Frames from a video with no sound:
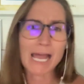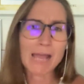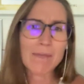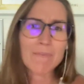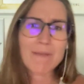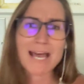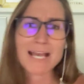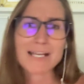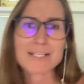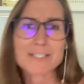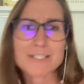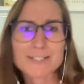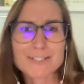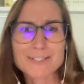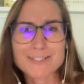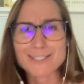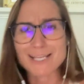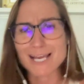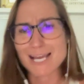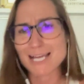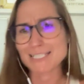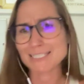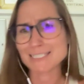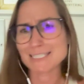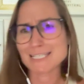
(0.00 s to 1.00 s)
I'm
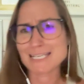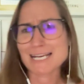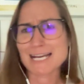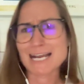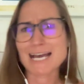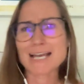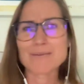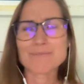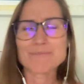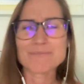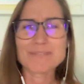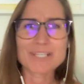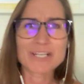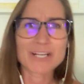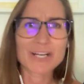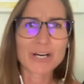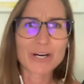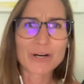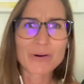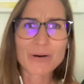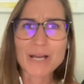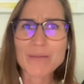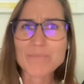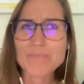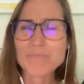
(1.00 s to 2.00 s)
exercising. I'm, you
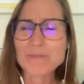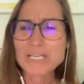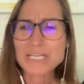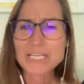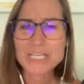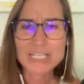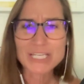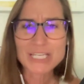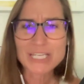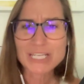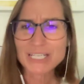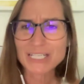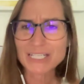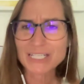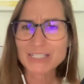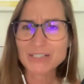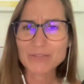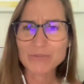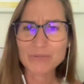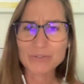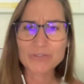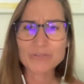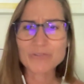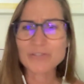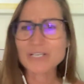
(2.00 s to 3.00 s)
know, I'm
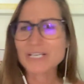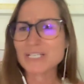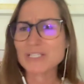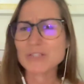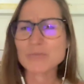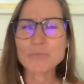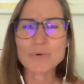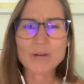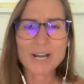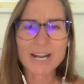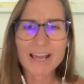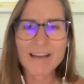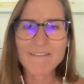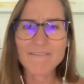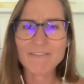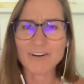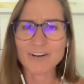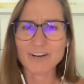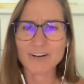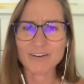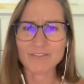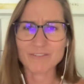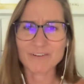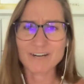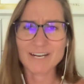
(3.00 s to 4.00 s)
eating greens, whatever,